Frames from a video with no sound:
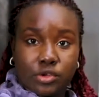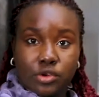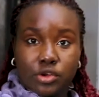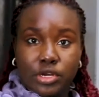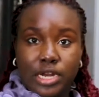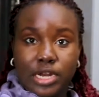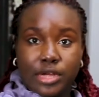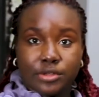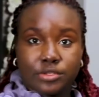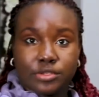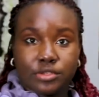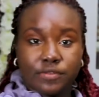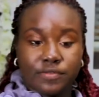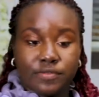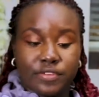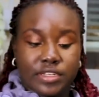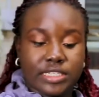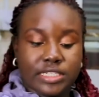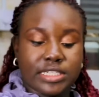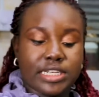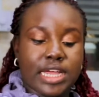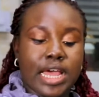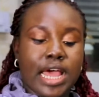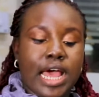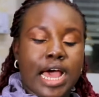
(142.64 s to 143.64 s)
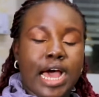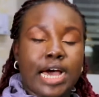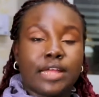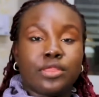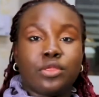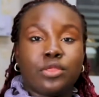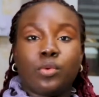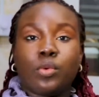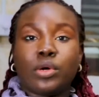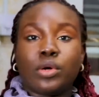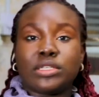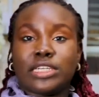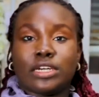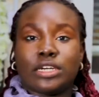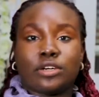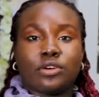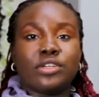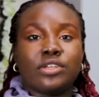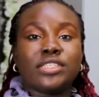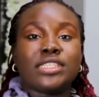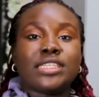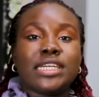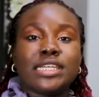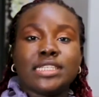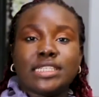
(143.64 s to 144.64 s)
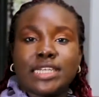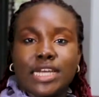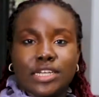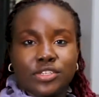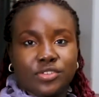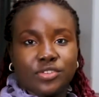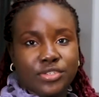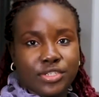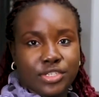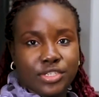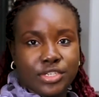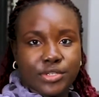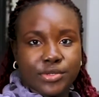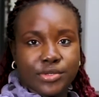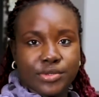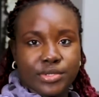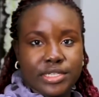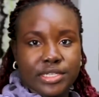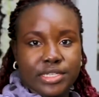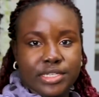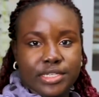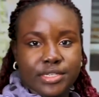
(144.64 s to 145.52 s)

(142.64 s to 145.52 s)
gone out of it and the water content has reduced.